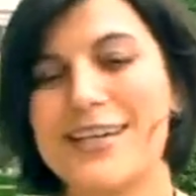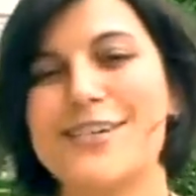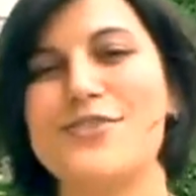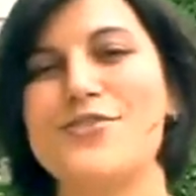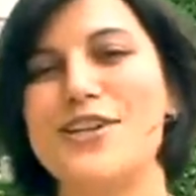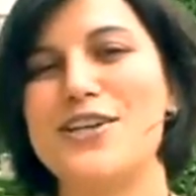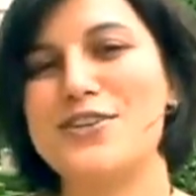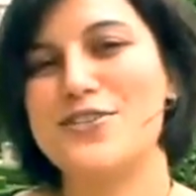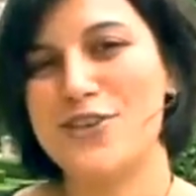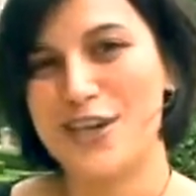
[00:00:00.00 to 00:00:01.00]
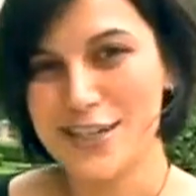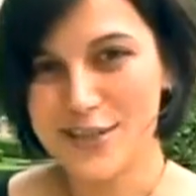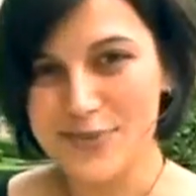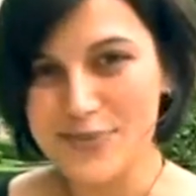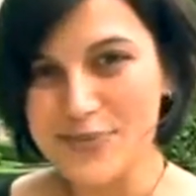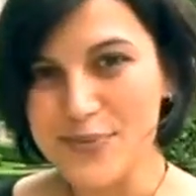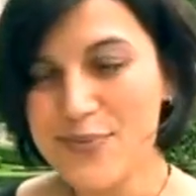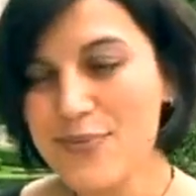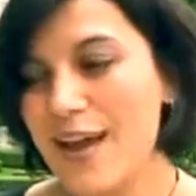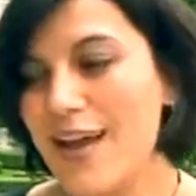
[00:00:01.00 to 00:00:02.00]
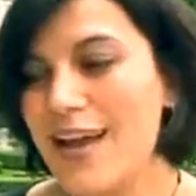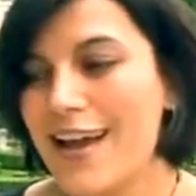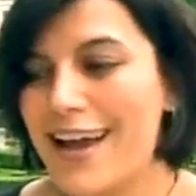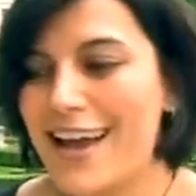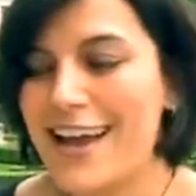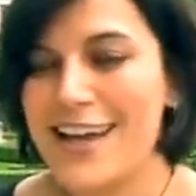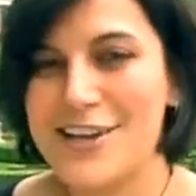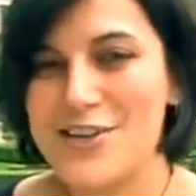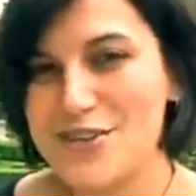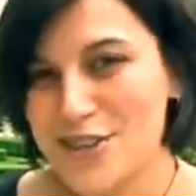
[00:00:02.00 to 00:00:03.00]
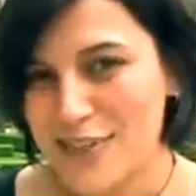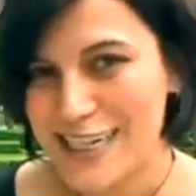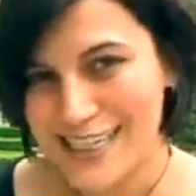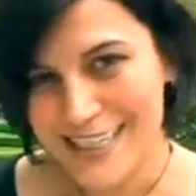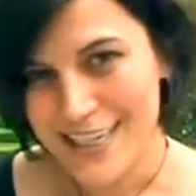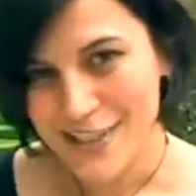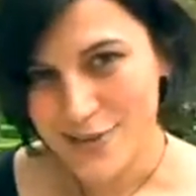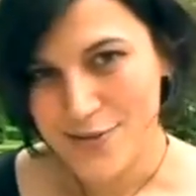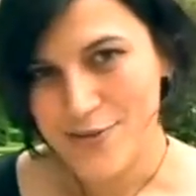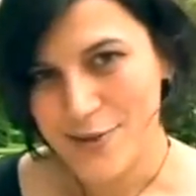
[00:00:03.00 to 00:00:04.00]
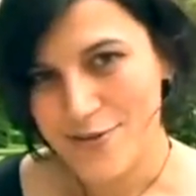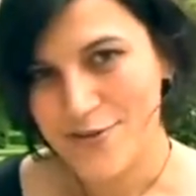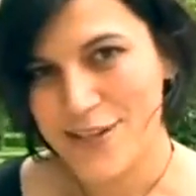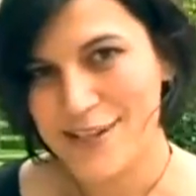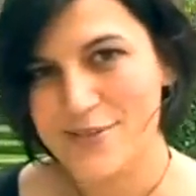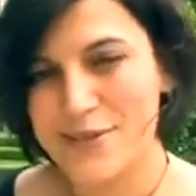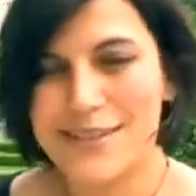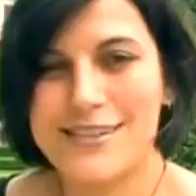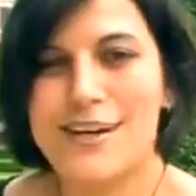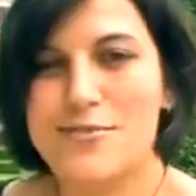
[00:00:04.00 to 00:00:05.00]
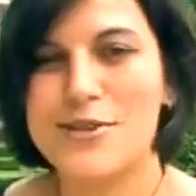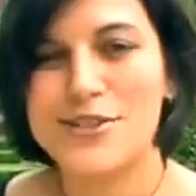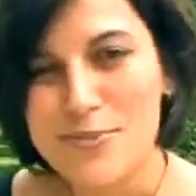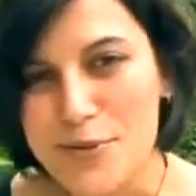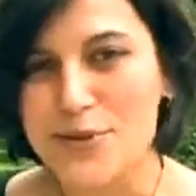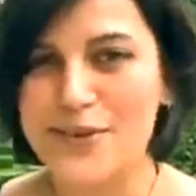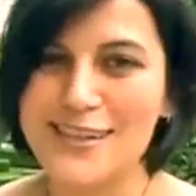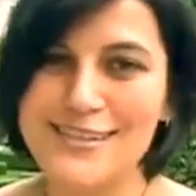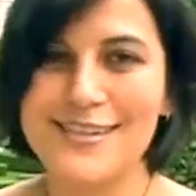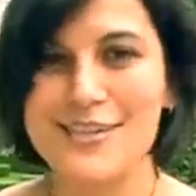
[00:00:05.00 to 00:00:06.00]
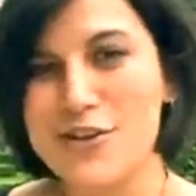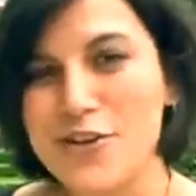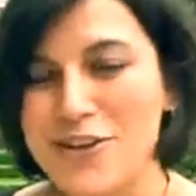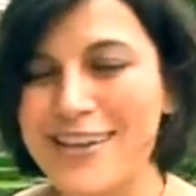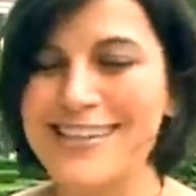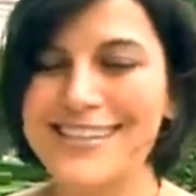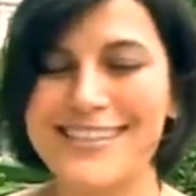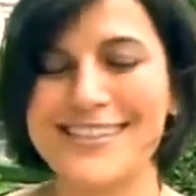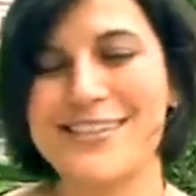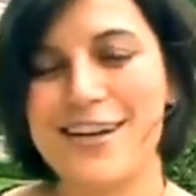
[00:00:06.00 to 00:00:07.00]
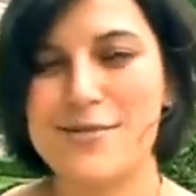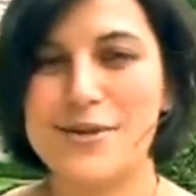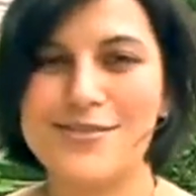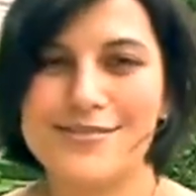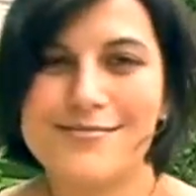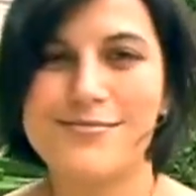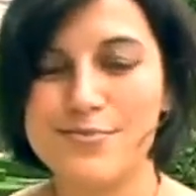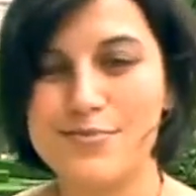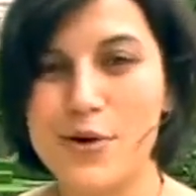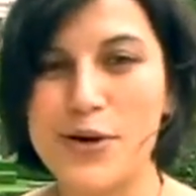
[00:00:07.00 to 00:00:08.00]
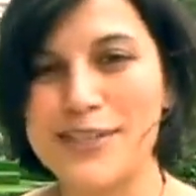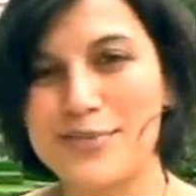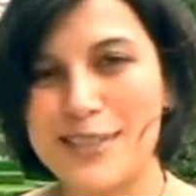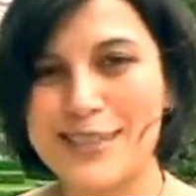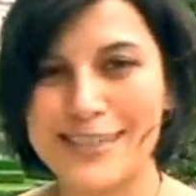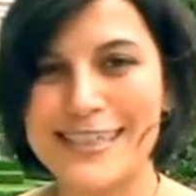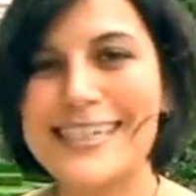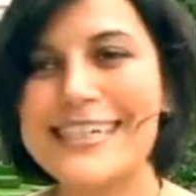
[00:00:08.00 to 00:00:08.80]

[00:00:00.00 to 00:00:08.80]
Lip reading: souvenirs for us. And usually when I get together with my friends, we talk about typical things, girl things, and talk about boys, basically.